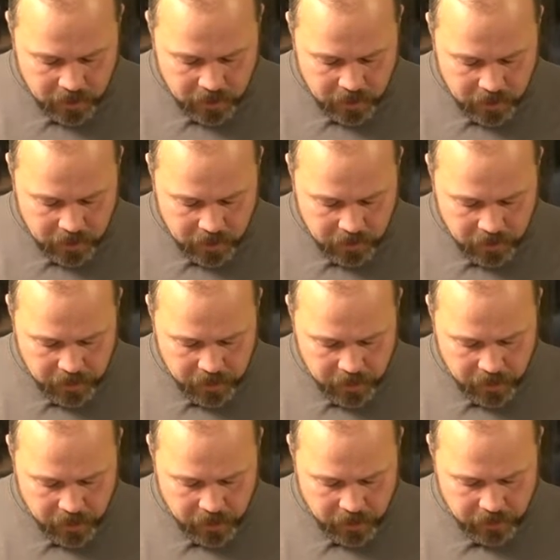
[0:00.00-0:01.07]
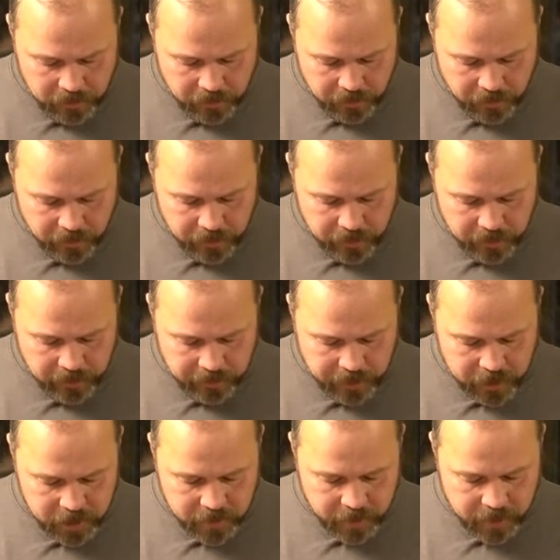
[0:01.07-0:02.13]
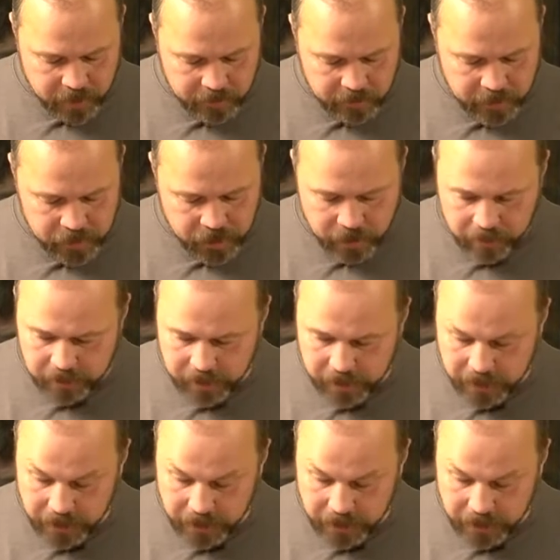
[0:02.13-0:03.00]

uh, we were going through the first part of this chapter.